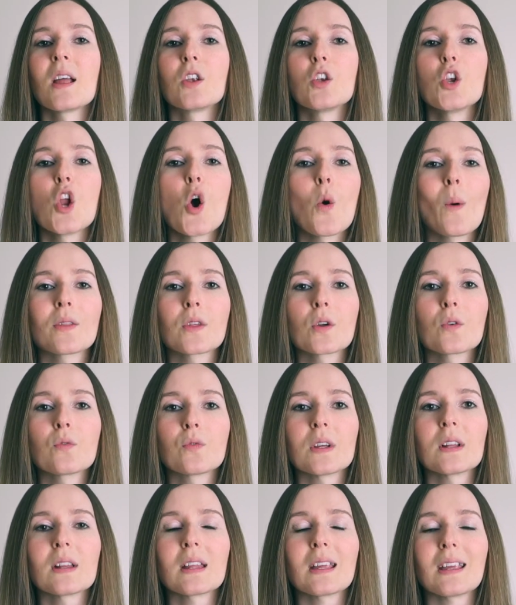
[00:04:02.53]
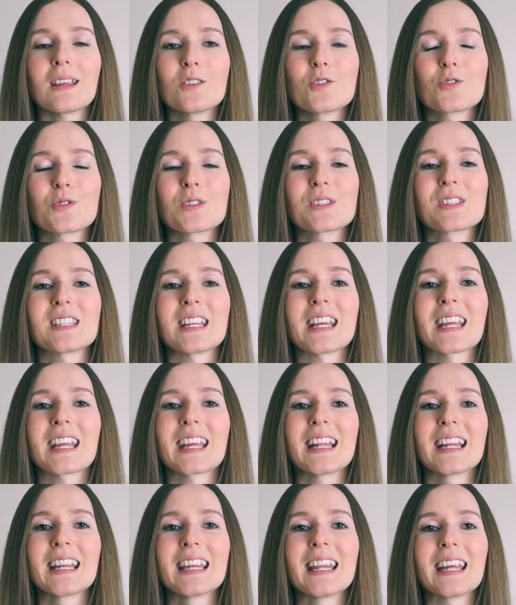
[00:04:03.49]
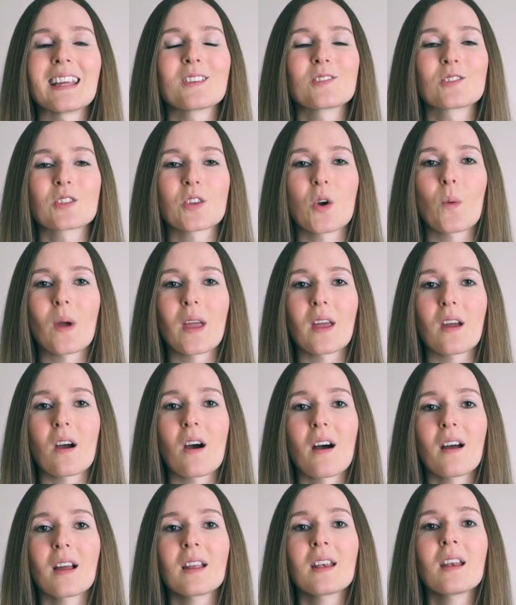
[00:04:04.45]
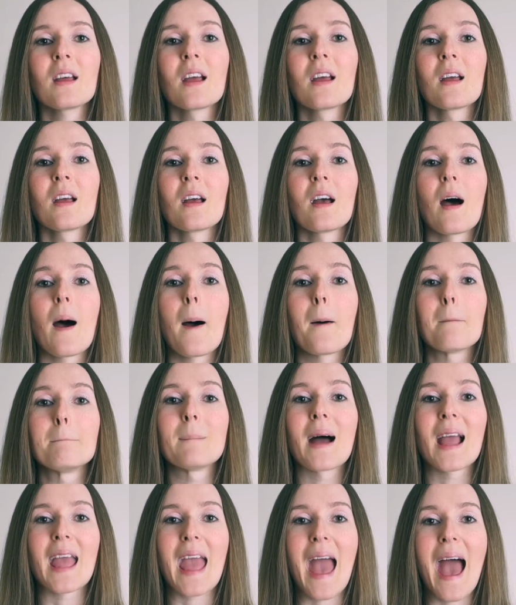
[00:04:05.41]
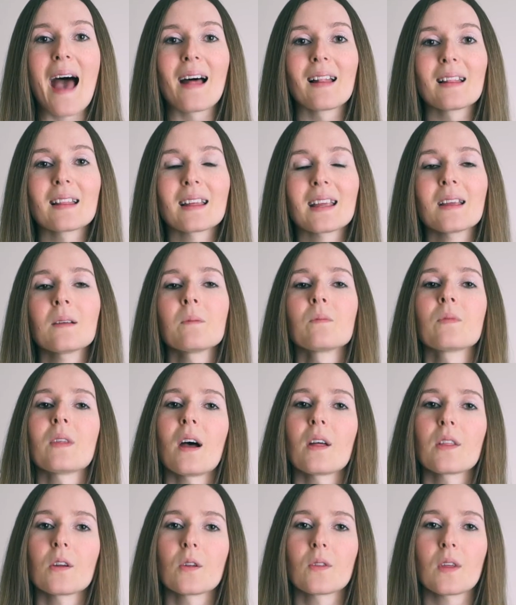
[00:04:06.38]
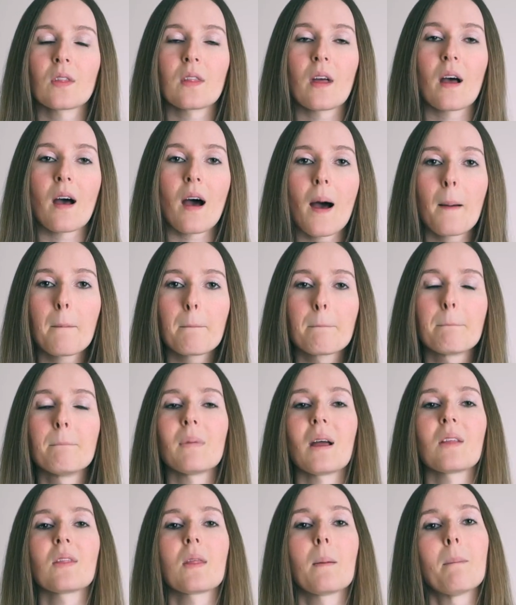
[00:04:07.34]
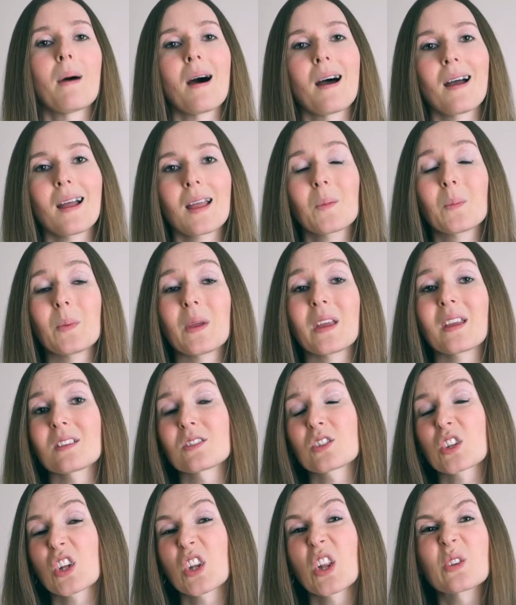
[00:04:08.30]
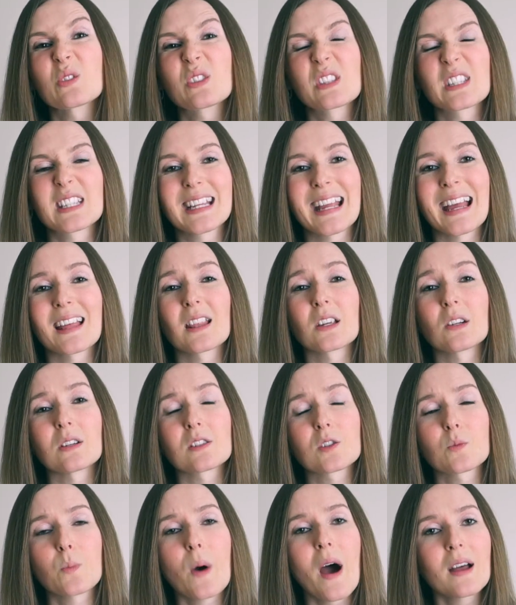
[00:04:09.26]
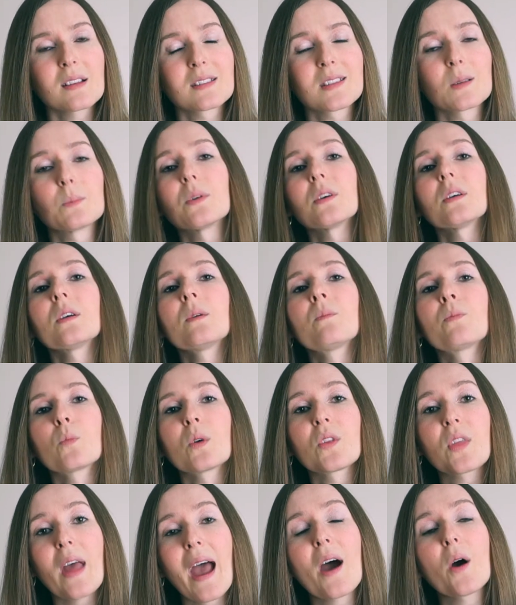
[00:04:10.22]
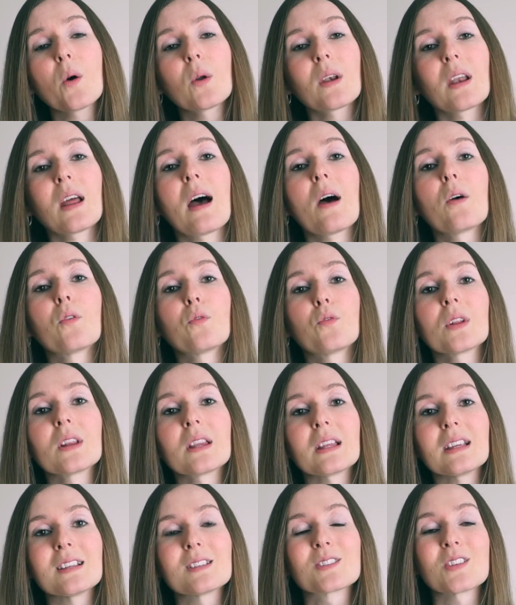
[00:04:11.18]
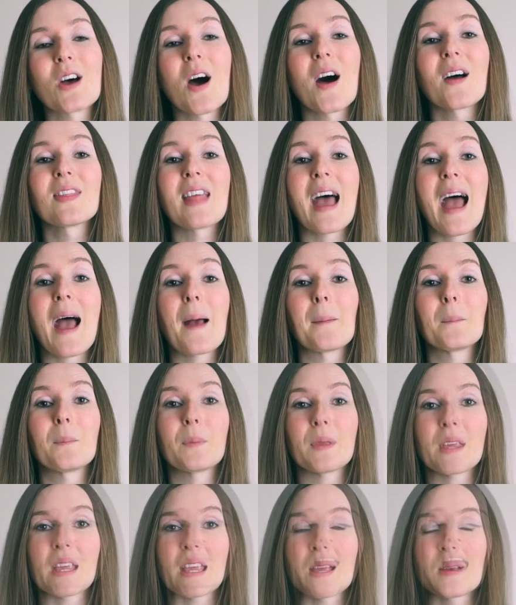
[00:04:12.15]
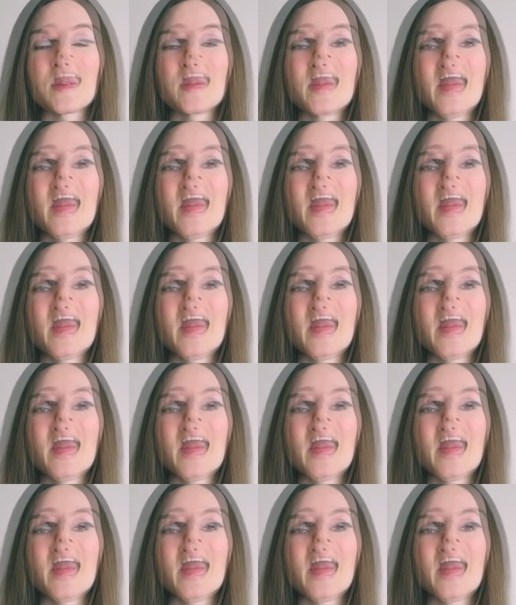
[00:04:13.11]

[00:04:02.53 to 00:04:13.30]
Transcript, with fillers: No other really interesting links going on up my alley, other than the up and the my being as close together as possible without a release on that p.